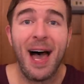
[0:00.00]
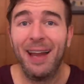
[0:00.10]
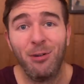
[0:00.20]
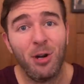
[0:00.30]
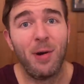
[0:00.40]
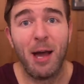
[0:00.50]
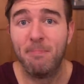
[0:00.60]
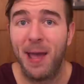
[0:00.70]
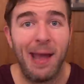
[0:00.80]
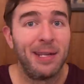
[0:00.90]
I don't know how
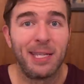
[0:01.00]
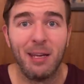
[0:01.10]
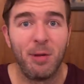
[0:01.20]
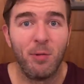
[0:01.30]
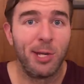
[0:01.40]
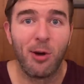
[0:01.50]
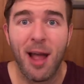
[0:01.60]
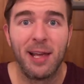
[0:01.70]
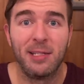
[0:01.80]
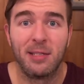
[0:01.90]
bad it's going to be with your
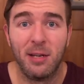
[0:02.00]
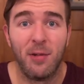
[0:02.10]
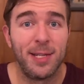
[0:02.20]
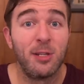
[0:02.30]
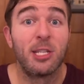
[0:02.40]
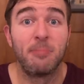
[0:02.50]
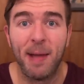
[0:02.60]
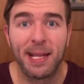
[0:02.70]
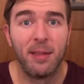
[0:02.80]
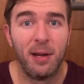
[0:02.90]
eyes. You know, that's just
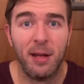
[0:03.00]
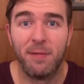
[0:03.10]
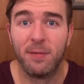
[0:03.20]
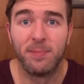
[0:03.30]
speculative.